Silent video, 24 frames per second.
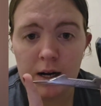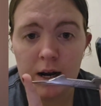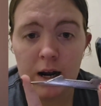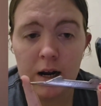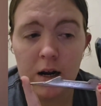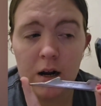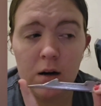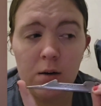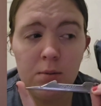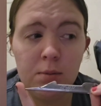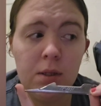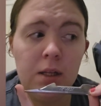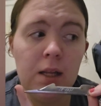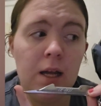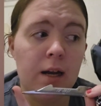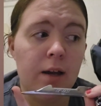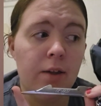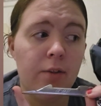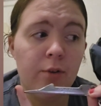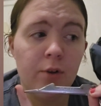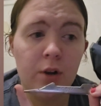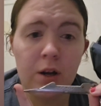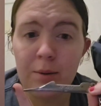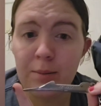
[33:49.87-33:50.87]
I got them in like
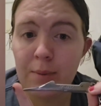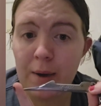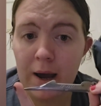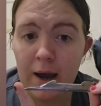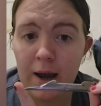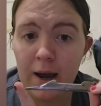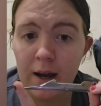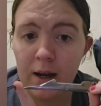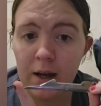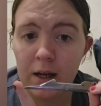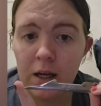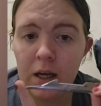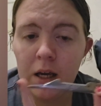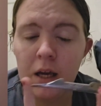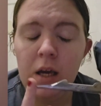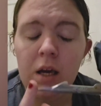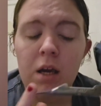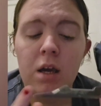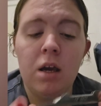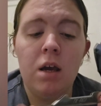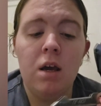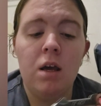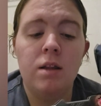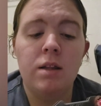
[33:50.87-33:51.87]
a 3-pack.
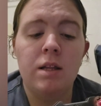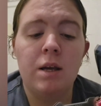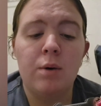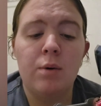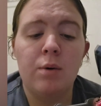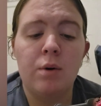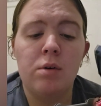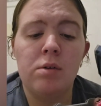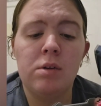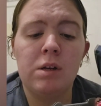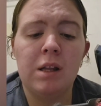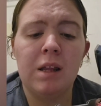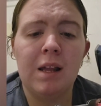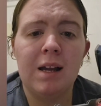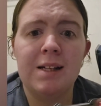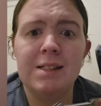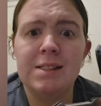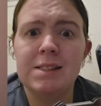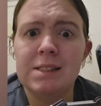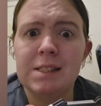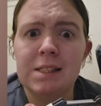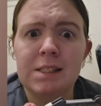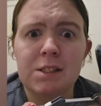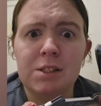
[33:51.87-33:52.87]
They were only like
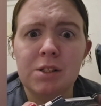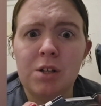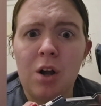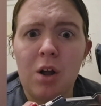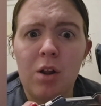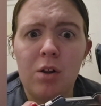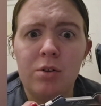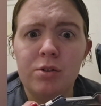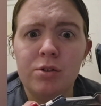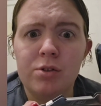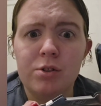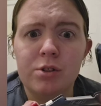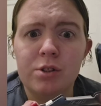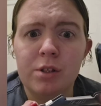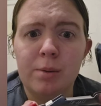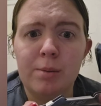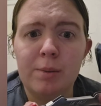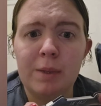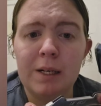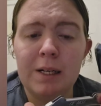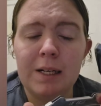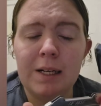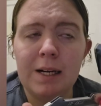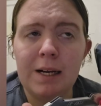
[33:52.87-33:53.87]
$6 or
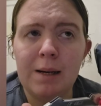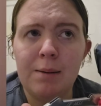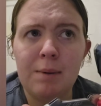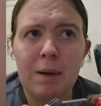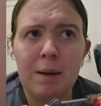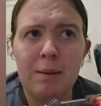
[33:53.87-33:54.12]
something like that,